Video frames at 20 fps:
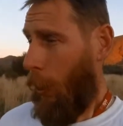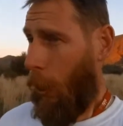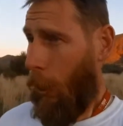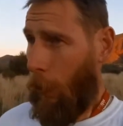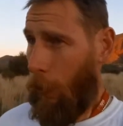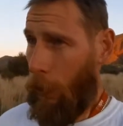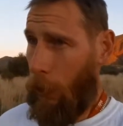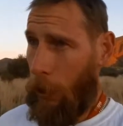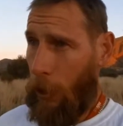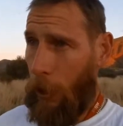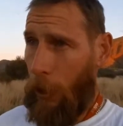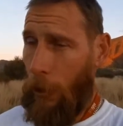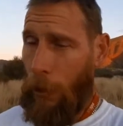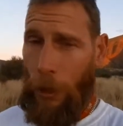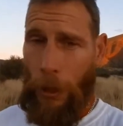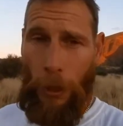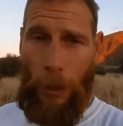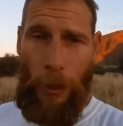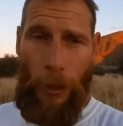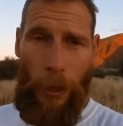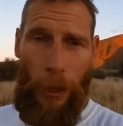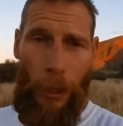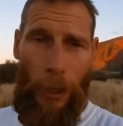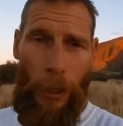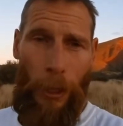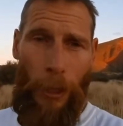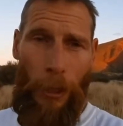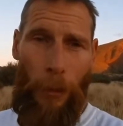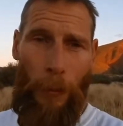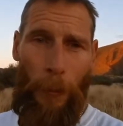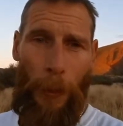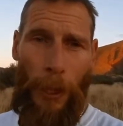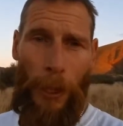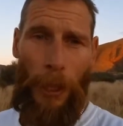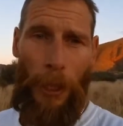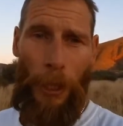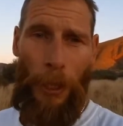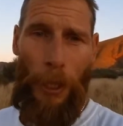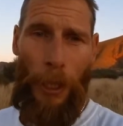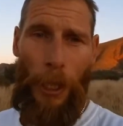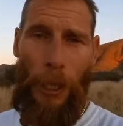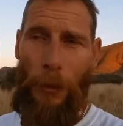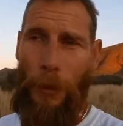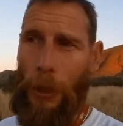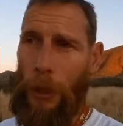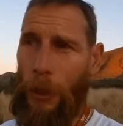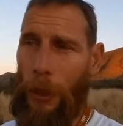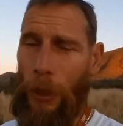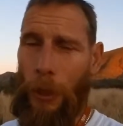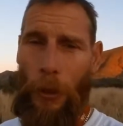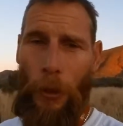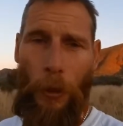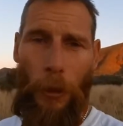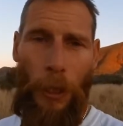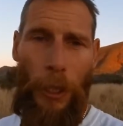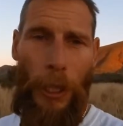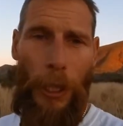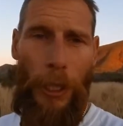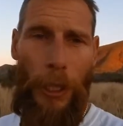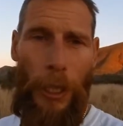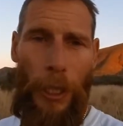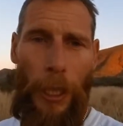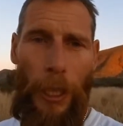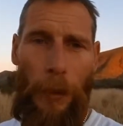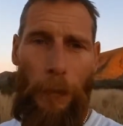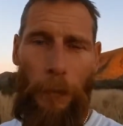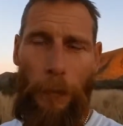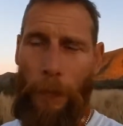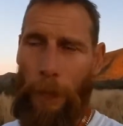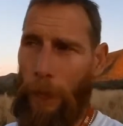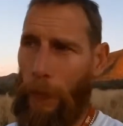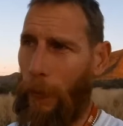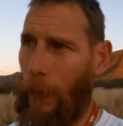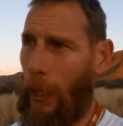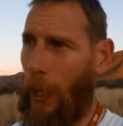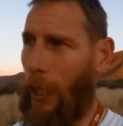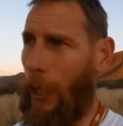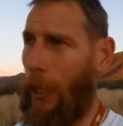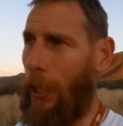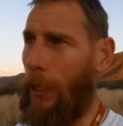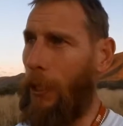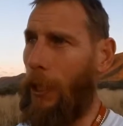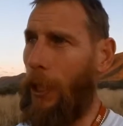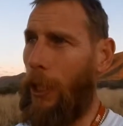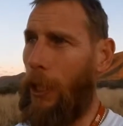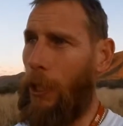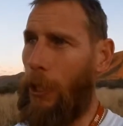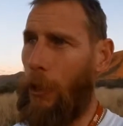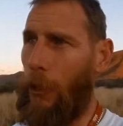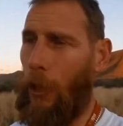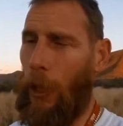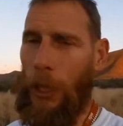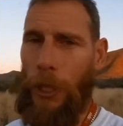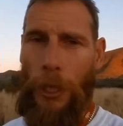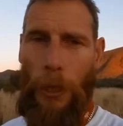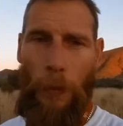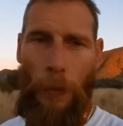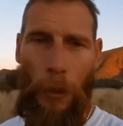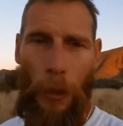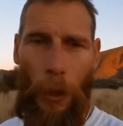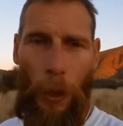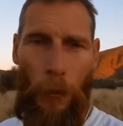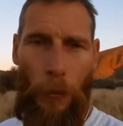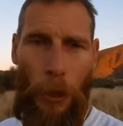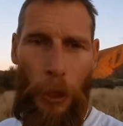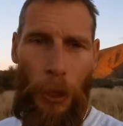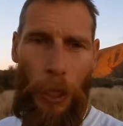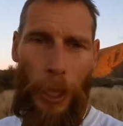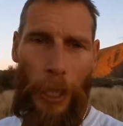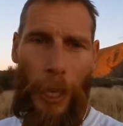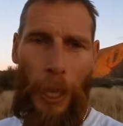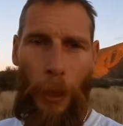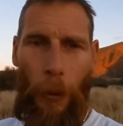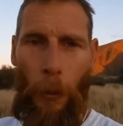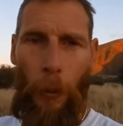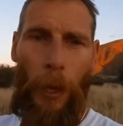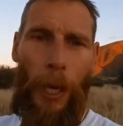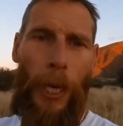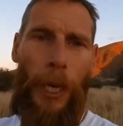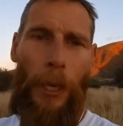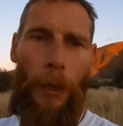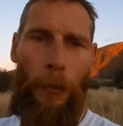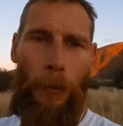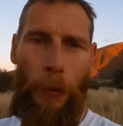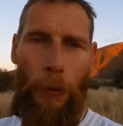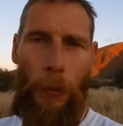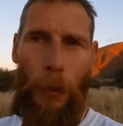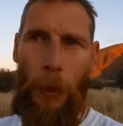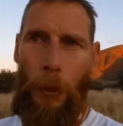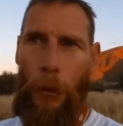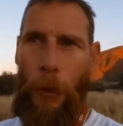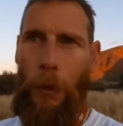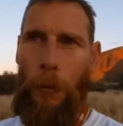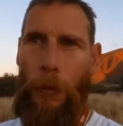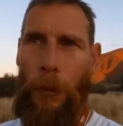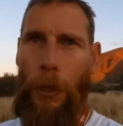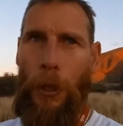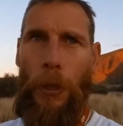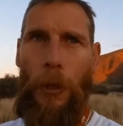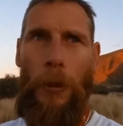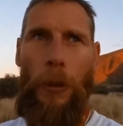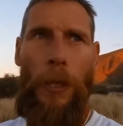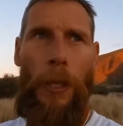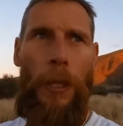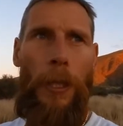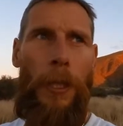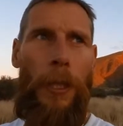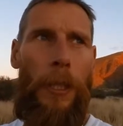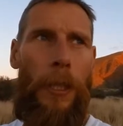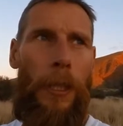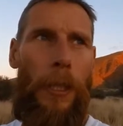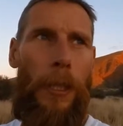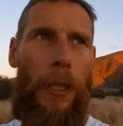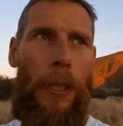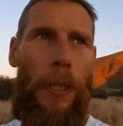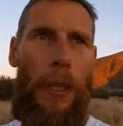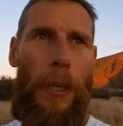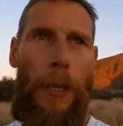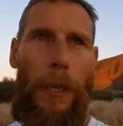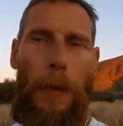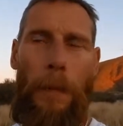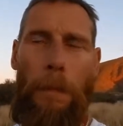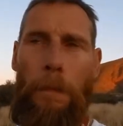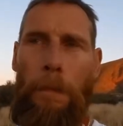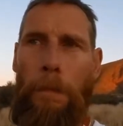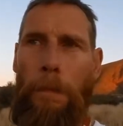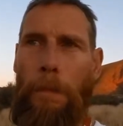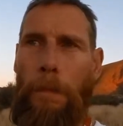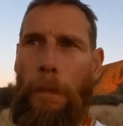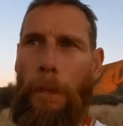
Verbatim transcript: orange juice and uh, a packet of chips, and just got on the internet. And uh, it's nice sometimes just to get away from the group too. Um,